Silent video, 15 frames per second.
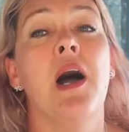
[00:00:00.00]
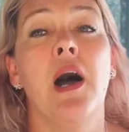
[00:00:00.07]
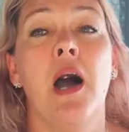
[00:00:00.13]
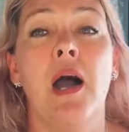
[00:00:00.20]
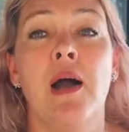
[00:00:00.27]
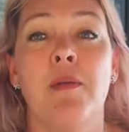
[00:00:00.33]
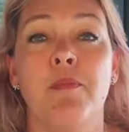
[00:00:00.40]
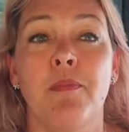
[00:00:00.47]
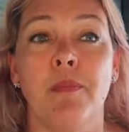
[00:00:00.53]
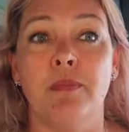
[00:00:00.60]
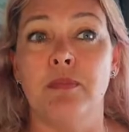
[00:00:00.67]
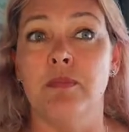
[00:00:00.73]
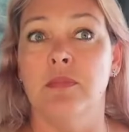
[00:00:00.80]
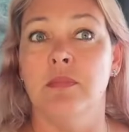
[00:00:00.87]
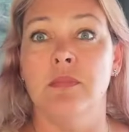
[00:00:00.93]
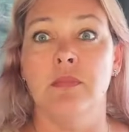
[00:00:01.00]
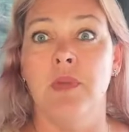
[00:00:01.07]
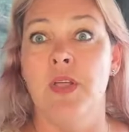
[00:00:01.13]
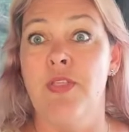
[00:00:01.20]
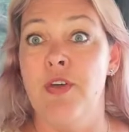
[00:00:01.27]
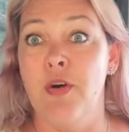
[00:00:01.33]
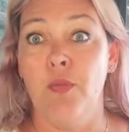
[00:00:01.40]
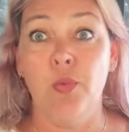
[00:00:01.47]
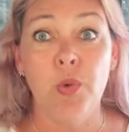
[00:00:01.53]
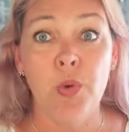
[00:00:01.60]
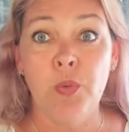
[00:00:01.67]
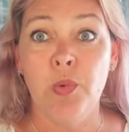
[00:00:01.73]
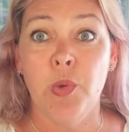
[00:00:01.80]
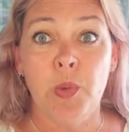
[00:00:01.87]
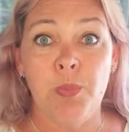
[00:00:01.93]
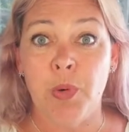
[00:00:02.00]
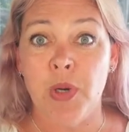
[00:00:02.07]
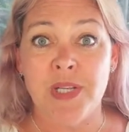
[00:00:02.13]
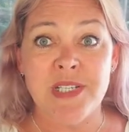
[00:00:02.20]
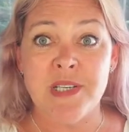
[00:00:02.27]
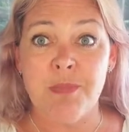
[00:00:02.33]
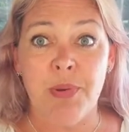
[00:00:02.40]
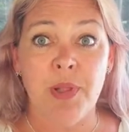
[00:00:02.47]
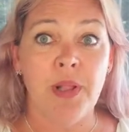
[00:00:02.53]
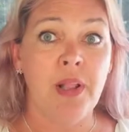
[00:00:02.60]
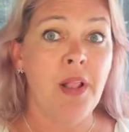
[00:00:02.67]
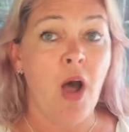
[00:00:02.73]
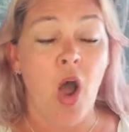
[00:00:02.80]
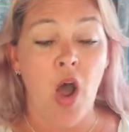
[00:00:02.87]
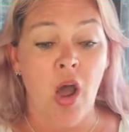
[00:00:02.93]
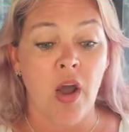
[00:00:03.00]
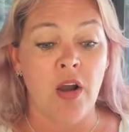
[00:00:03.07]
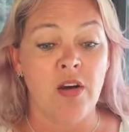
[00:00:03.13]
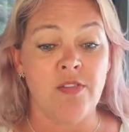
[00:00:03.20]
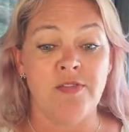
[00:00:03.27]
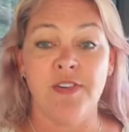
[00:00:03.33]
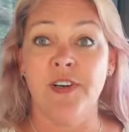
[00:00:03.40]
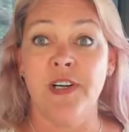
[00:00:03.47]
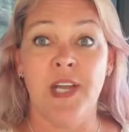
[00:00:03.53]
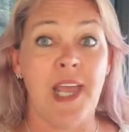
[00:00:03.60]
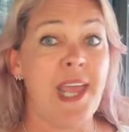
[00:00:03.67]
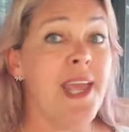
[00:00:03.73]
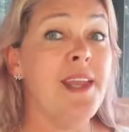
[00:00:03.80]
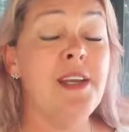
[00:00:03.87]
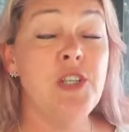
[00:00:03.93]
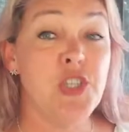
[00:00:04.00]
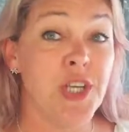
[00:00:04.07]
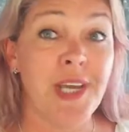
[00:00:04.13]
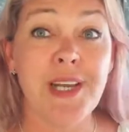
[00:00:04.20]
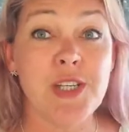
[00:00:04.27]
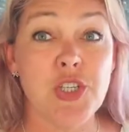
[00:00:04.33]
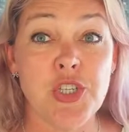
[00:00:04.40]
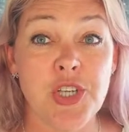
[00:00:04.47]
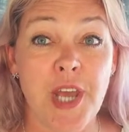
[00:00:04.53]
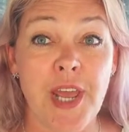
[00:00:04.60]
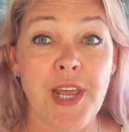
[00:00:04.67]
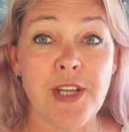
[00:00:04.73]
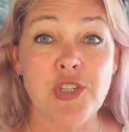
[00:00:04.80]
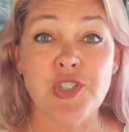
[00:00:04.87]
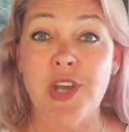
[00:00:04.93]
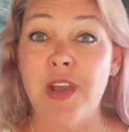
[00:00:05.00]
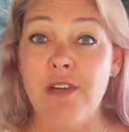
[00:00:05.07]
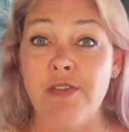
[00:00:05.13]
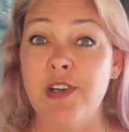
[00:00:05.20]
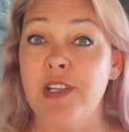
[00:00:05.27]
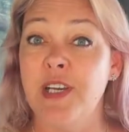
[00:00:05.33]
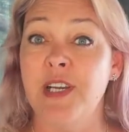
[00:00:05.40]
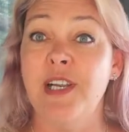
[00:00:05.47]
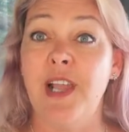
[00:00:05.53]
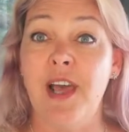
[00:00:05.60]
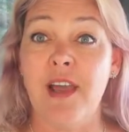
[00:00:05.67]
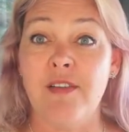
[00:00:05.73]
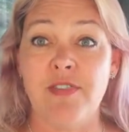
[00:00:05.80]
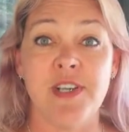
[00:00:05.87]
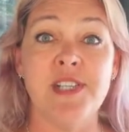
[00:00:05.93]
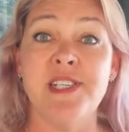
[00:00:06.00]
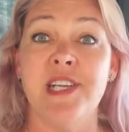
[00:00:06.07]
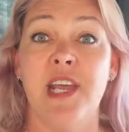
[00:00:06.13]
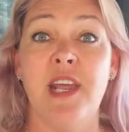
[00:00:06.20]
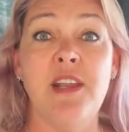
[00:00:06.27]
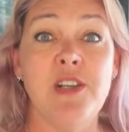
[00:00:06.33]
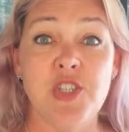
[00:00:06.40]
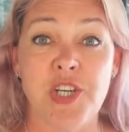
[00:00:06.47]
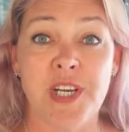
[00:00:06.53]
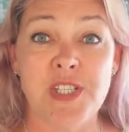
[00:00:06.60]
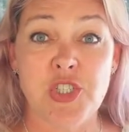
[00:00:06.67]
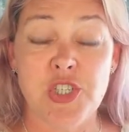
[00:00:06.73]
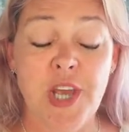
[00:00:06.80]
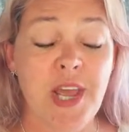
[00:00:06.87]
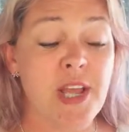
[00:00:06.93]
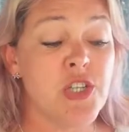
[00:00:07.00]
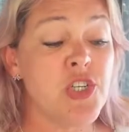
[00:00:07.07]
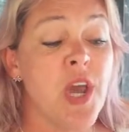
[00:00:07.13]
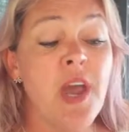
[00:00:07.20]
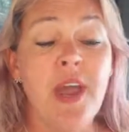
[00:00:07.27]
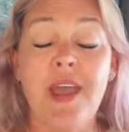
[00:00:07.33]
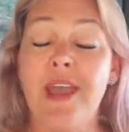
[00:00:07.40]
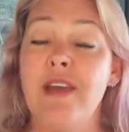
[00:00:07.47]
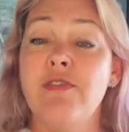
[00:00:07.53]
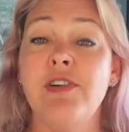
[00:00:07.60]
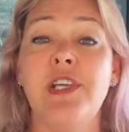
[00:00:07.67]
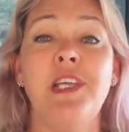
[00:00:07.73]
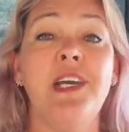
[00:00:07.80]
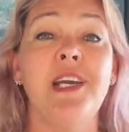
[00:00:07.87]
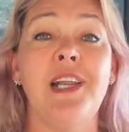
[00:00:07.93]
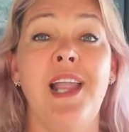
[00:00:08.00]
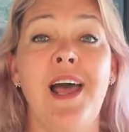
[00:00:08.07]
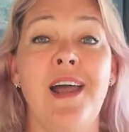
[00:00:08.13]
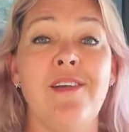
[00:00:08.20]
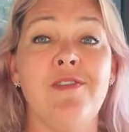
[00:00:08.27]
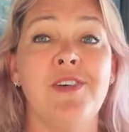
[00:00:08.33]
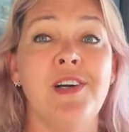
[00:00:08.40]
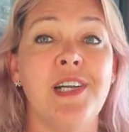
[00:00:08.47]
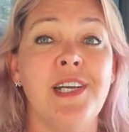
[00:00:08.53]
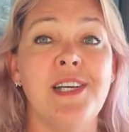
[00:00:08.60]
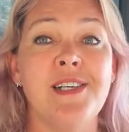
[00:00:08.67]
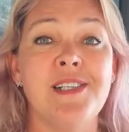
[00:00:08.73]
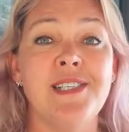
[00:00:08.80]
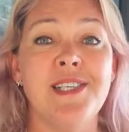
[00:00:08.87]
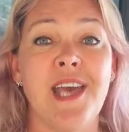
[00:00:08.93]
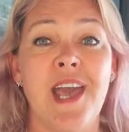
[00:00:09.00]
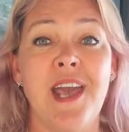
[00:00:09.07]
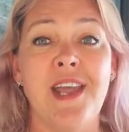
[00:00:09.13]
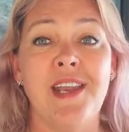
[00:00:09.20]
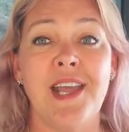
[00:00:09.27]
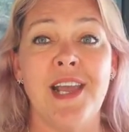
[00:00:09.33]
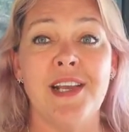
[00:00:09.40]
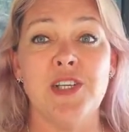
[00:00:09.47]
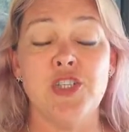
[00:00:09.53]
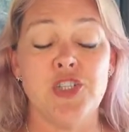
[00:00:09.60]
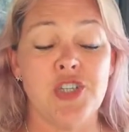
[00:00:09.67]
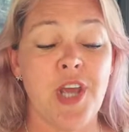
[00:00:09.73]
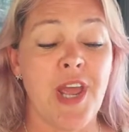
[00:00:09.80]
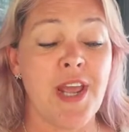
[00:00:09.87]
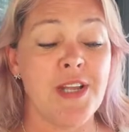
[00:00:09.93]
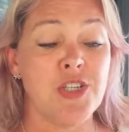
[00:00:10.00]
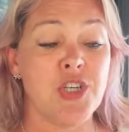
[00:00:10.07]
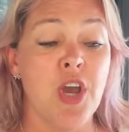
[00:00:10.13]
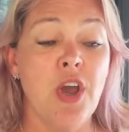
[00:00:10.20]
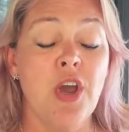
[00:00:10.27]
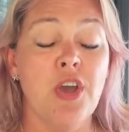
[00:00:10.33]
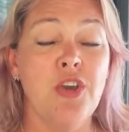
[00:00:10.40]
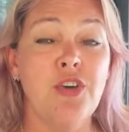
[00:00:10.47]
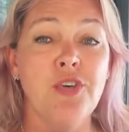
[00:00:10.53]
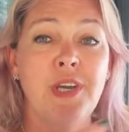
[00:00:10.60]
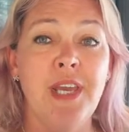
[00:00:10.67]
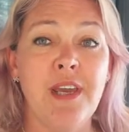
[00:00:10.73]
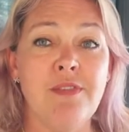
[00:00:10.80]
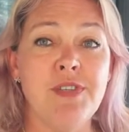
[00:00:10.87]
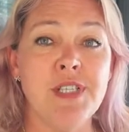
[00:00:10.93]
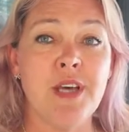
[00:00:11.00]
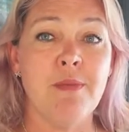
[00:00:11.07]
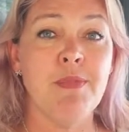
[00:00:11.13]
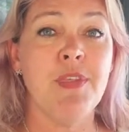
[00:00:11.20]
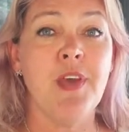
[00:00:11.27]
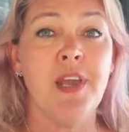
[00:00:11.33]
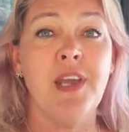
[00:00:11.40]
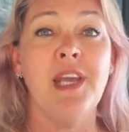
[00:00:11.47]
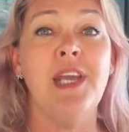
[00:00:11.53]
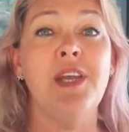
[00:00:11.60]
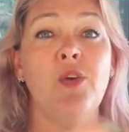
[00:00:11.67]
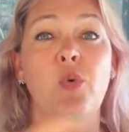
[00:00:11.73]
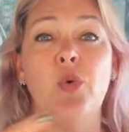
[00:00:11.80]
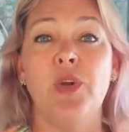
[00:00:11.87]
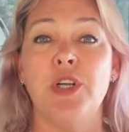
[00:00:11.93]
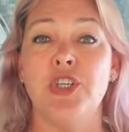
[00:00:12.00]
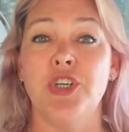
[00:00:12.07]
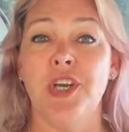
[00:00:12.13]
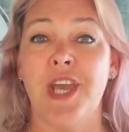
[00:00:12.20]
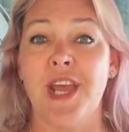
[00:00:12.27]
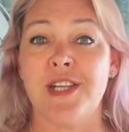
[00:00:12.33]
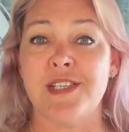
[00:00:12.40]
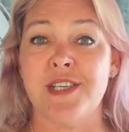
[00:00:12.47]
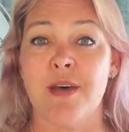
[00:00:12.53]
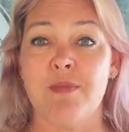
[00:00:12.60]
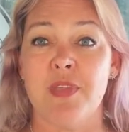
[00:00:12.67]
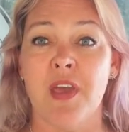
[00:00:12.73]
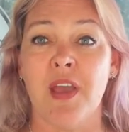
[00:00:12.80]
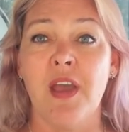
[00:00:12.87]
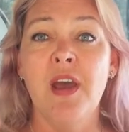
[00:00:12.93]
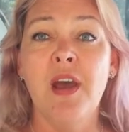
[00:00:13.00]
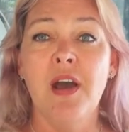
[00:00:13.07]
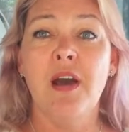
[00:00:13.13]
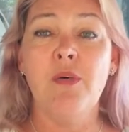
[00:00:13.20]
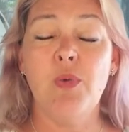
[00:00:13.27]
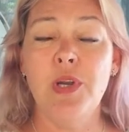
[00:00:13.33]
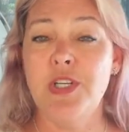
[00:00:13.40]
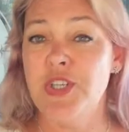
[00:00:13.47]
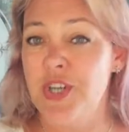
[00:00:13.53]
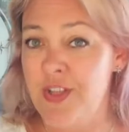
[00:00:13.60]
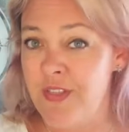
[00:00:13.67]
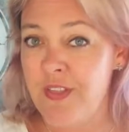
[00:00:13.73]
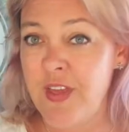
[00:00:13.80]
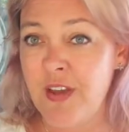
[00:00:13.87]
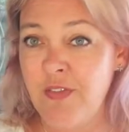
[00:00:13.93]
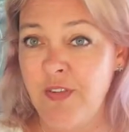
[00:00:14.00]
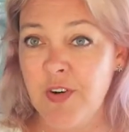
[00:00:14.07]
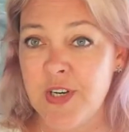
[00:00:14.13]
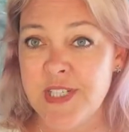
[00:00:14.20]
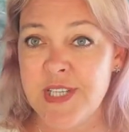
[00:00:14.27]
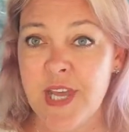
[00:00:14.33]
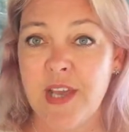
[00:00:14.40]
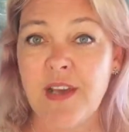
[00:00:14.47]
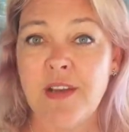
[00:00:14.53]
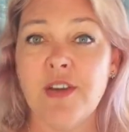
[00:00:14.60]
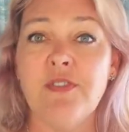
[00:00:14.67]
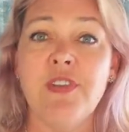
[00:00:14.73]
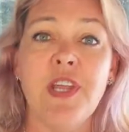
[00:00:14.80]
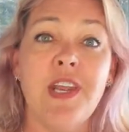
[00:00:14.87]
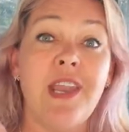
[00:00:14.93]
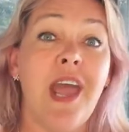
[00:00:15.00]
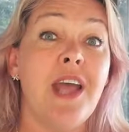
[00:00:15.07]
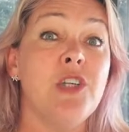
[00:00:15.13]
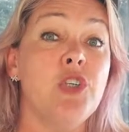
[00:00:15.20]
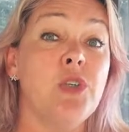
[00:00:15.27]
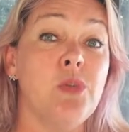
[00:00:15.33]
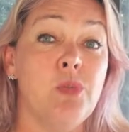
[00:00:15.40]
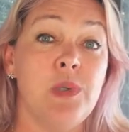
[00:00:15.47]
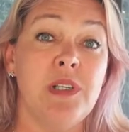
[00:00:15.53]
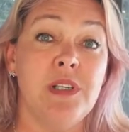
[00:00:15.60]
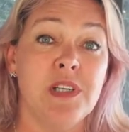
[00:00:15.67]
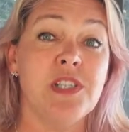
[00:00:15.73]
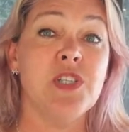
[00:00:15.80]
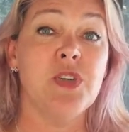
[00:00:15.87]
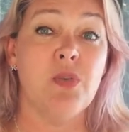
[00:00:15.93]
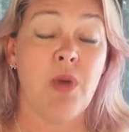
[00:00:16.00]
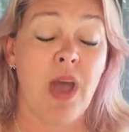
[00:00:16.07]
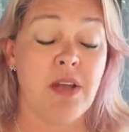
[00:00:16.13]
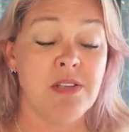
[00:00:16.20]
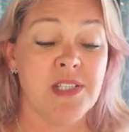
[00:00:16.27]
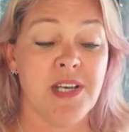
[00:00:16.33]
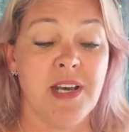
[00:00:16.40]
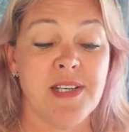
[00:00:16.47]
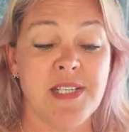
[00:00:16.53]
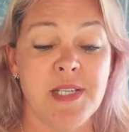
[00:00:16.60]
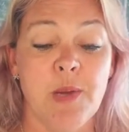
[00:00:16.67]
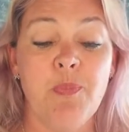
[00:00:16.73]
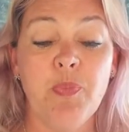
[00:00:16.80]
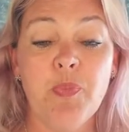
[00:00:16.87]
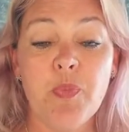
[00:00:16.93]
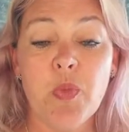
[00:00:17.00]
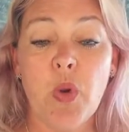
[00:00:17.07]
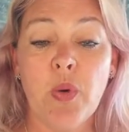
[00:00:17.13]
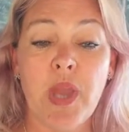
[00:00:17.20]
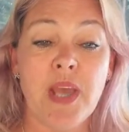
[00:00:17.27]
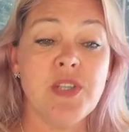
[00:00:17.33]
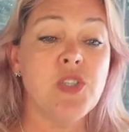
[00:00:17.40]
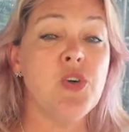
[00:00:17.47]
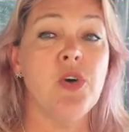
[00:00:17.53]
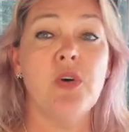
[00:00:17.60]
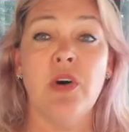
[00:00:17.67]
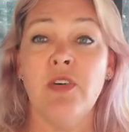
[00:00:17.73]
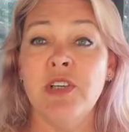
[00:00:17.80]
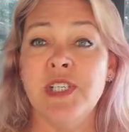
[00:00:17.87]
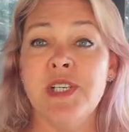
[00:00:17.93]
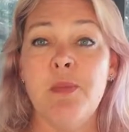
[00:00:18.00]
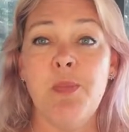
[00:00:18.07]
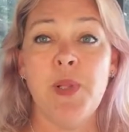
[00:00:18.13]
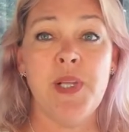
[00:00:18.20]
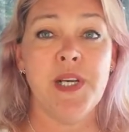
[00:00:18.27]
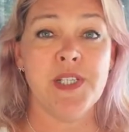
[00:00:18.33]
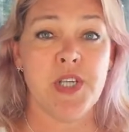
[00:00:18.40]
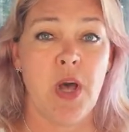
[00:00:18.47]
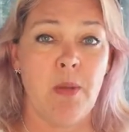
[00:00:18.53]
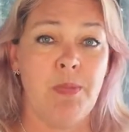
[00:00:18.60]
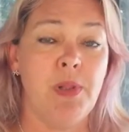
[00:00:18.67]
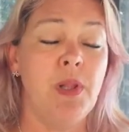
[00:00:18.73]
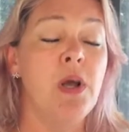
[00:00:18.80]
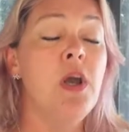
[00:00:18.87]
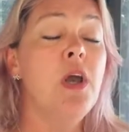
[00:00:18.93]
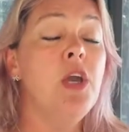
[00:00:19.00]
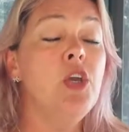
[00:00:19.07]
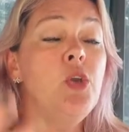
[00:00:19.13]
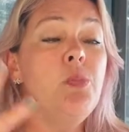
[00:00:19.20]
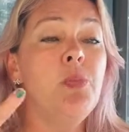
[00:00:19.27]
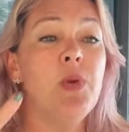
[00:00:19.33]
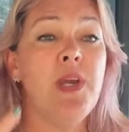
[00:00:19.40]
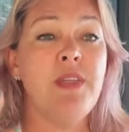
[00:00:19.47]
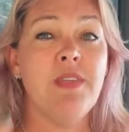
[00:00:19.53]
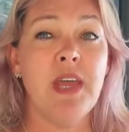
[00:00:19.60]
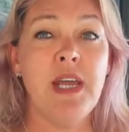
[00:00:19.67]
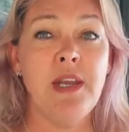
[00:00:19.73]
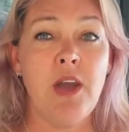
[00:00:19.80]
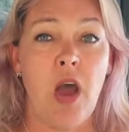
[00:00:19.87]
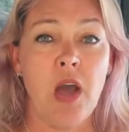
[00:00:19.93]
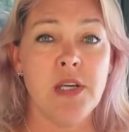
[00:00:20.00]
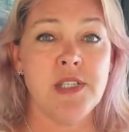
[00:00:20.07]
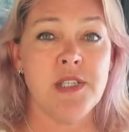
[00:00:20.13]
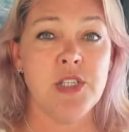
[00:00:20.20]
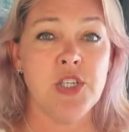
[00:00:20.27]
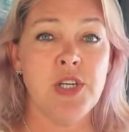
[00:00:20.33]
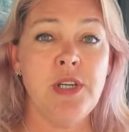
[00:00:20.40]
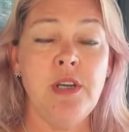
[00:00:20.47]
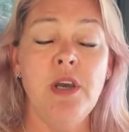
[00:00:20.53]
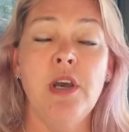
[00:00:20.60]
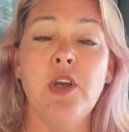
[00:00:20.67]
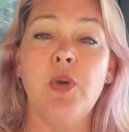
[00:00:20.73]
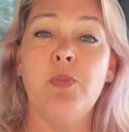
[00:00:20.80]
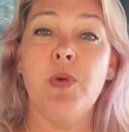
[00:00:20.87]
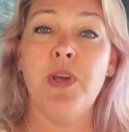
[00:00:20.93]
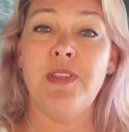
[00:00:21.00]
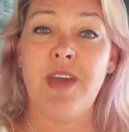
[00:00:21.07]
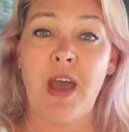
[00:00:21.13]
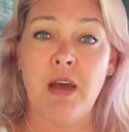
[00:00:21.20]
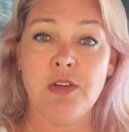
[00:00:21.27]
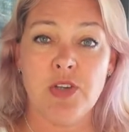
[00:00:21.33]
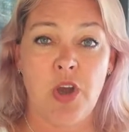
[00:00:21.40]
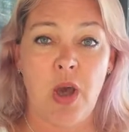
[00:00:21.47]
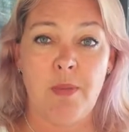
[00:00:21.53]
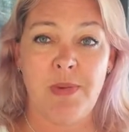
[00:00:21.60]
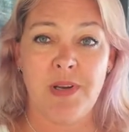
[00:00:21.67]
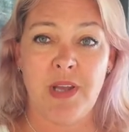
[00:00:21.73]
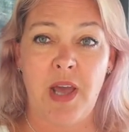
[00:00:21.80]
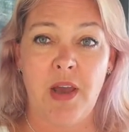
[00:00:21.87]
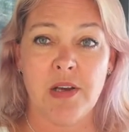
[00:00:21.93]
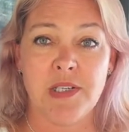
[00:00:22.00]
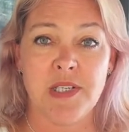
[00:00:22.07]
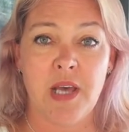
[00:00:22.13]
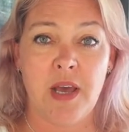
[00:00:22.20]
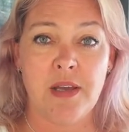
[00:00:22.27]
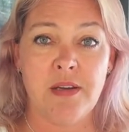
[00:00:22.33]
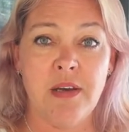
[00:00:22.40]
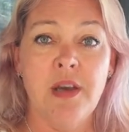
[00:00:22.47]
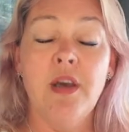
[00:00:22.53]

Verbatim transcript: Um, the woo-woo principle of energy exchange. Everything in life is an energy exchange. Everything in life is an exchange. You give something in order to get something. I want you to think for a second of the natural world that surrounds us. Okay, so a simple example. You breathe in oxygen, you breathe out carbon dioxide.